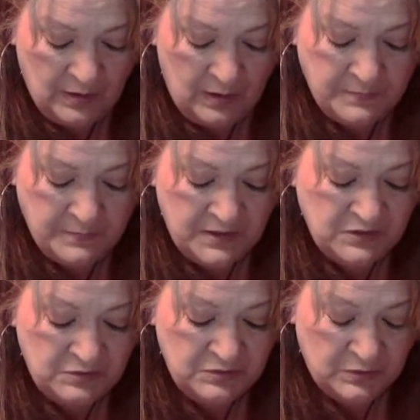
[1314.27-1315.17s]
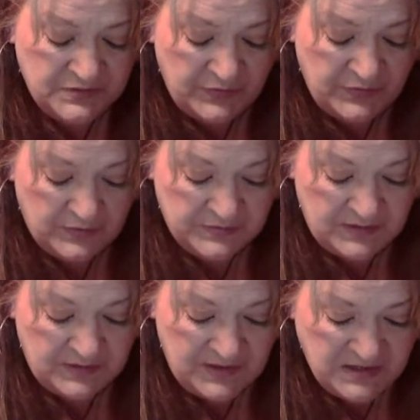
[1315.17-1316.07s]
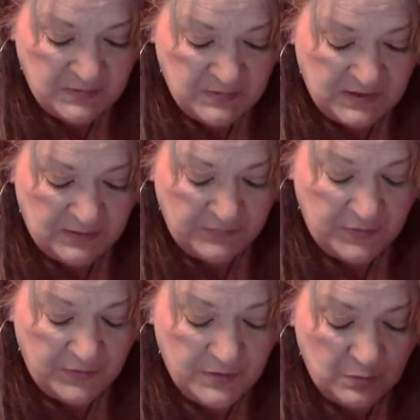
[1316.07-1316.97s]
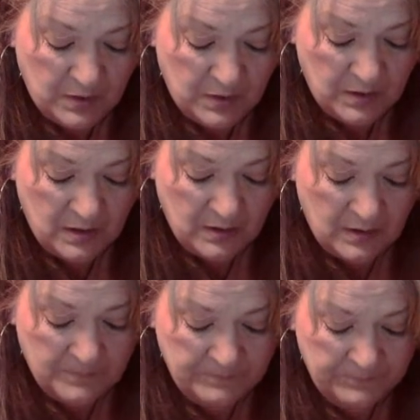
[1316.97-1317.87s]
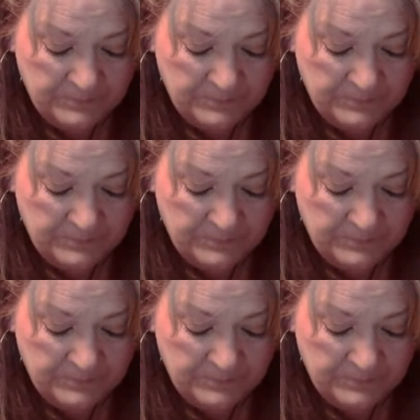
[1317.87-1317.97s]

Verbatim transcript: I'm going to do yours first. I thank you again for your, um,